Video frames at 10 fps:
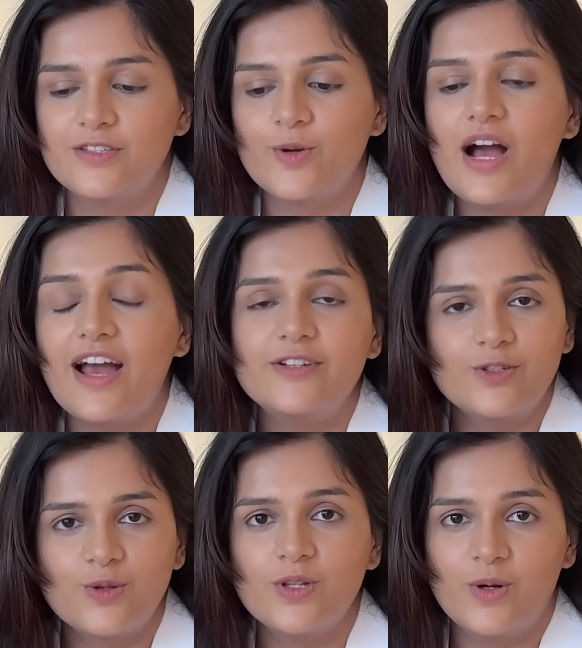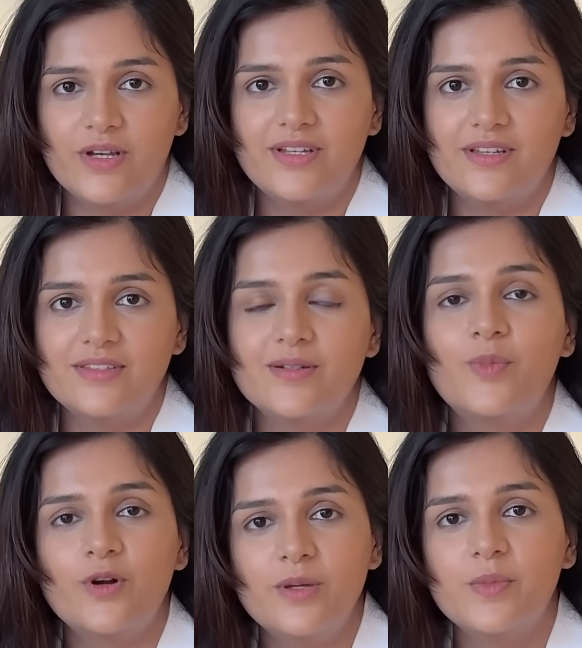so hydrocolloid is a
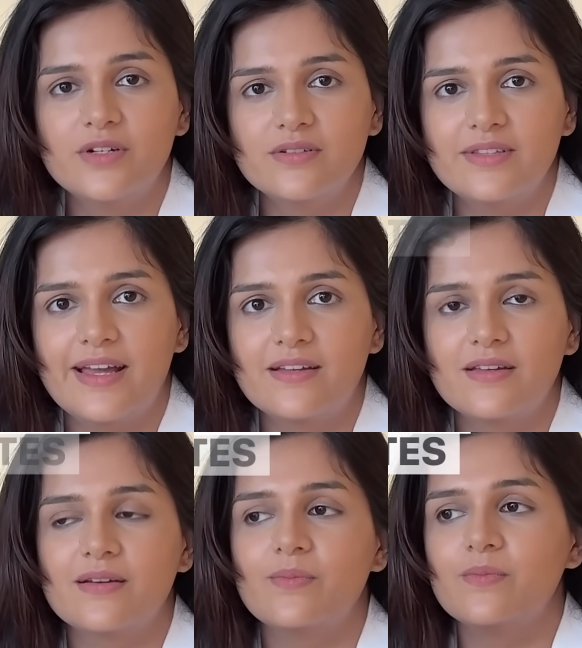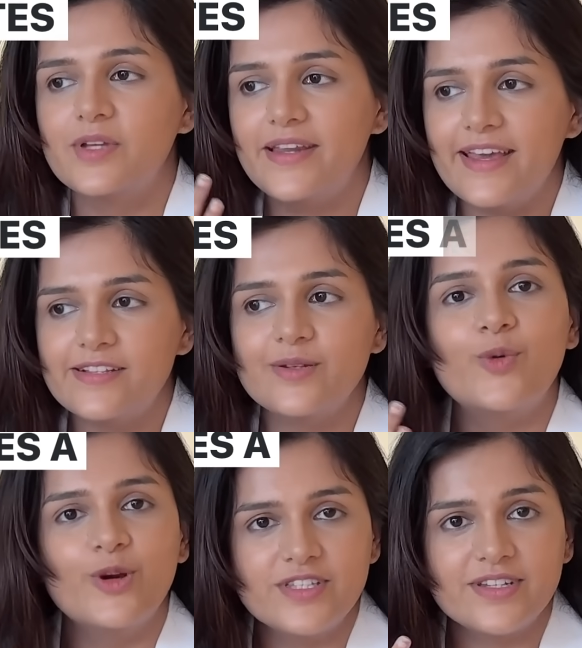polymer that creates a
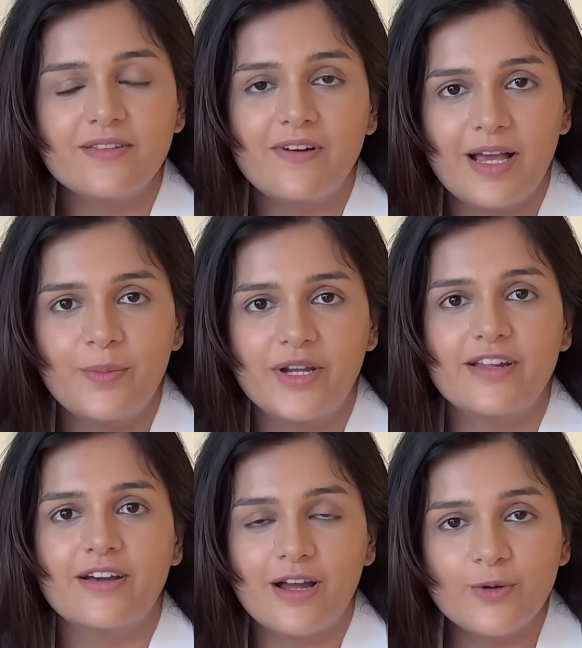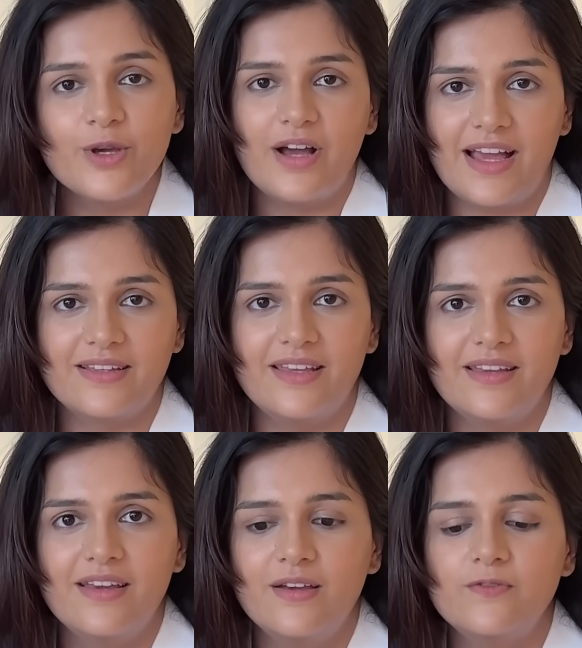moist environment around your acne
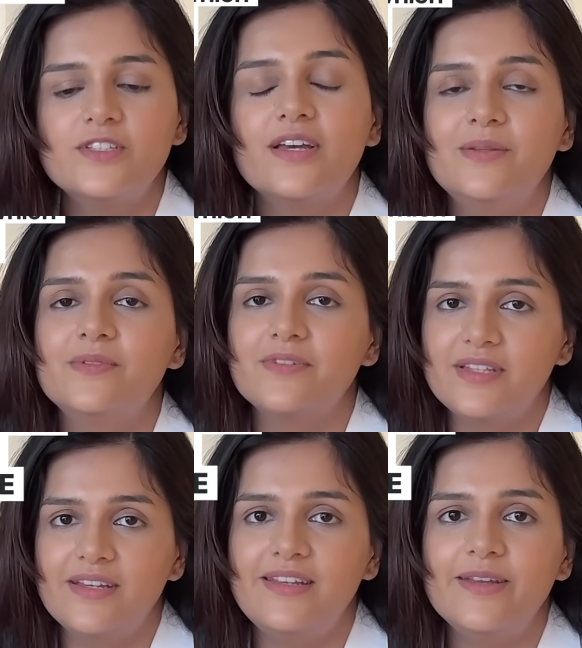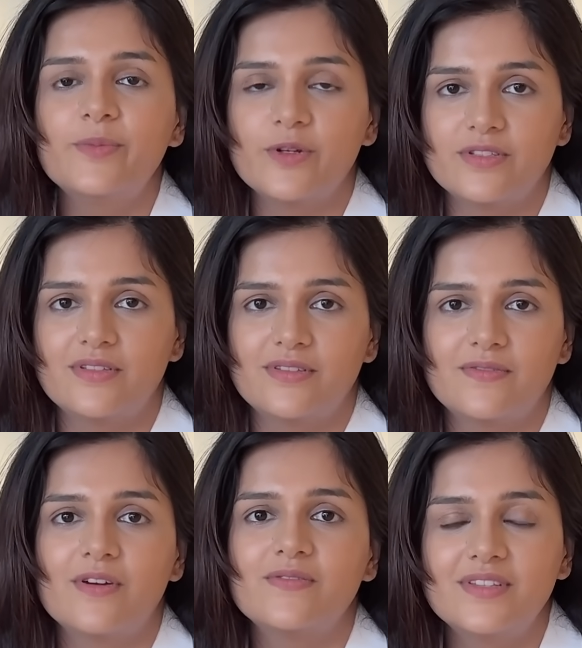which helps with the healing process
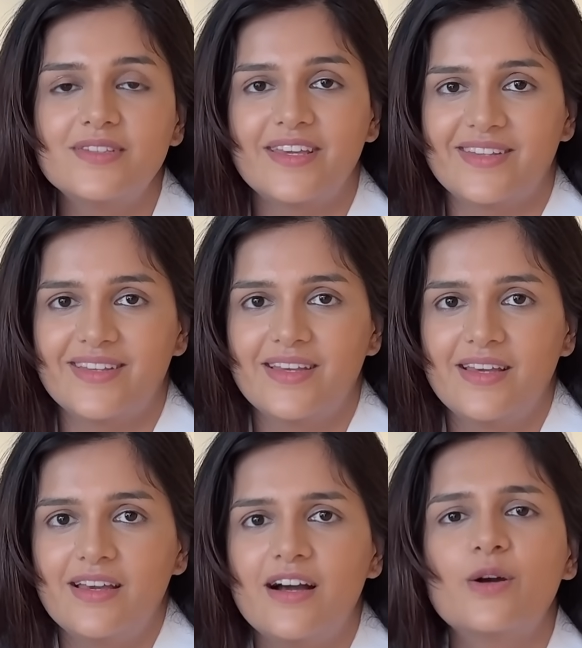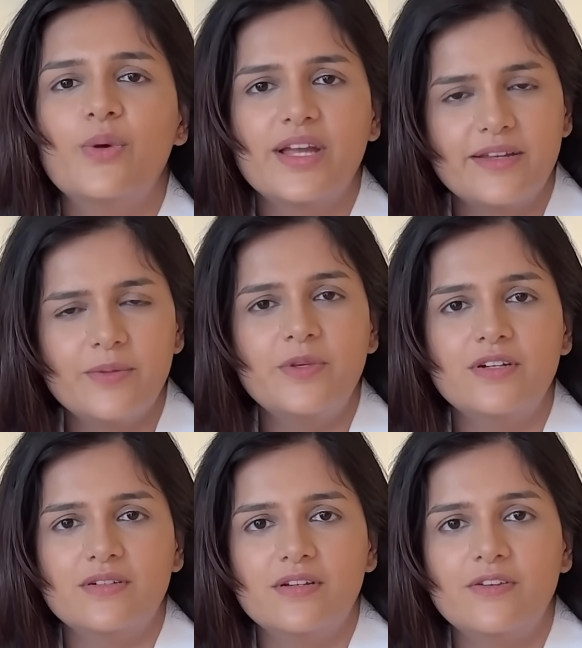of the skin a quick tip
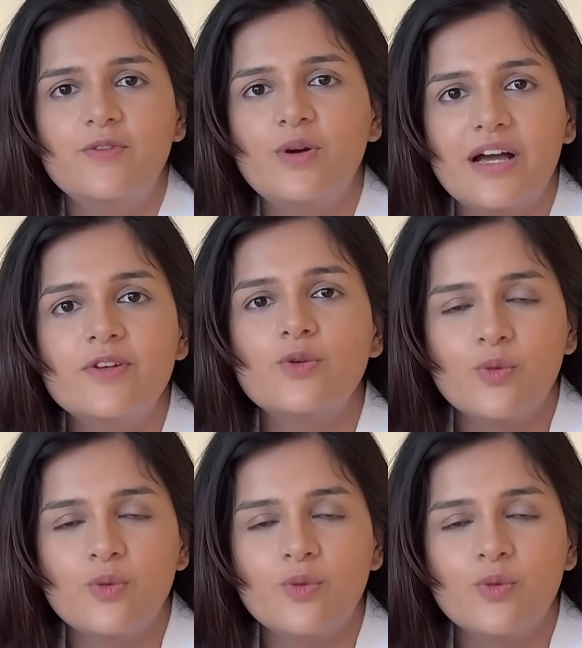here if you have an